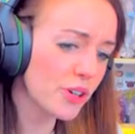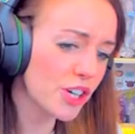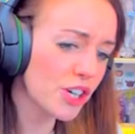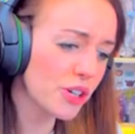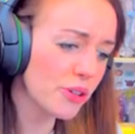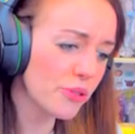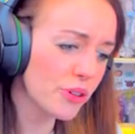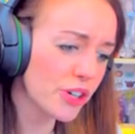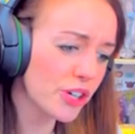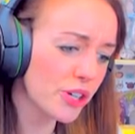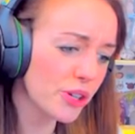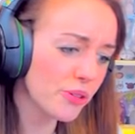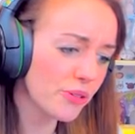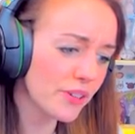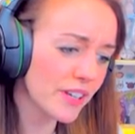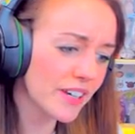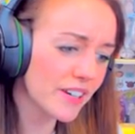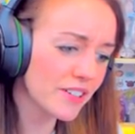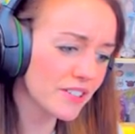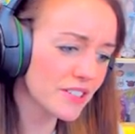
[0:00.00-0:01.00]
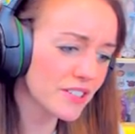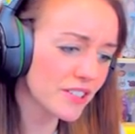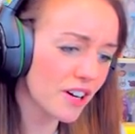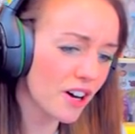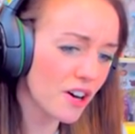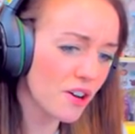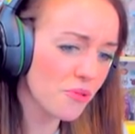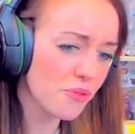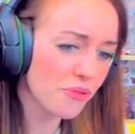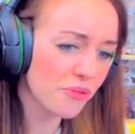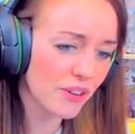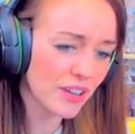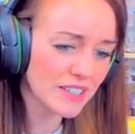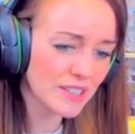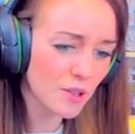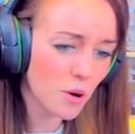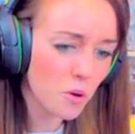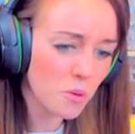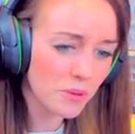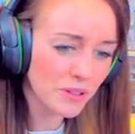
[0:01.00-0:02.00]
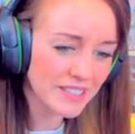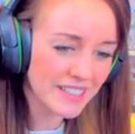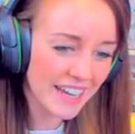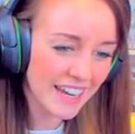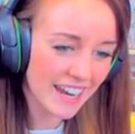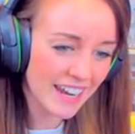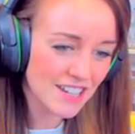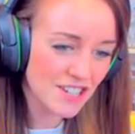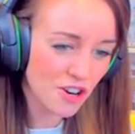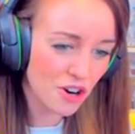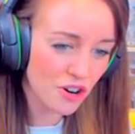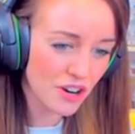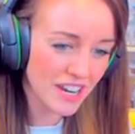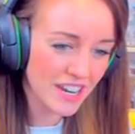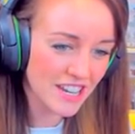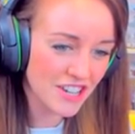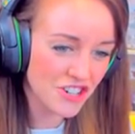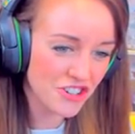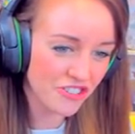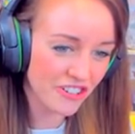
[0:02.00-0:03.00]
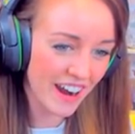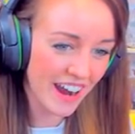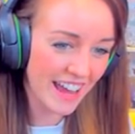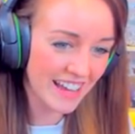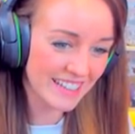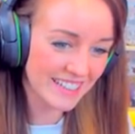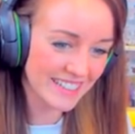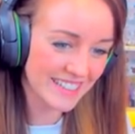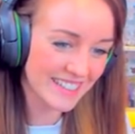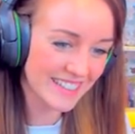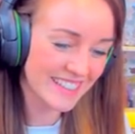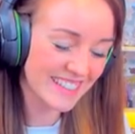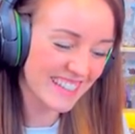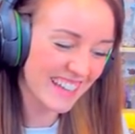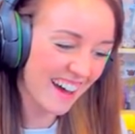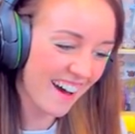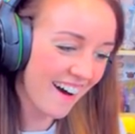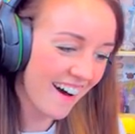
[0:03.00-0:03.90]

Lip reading: cute, cute little sort of, it's almost like a doggy dress.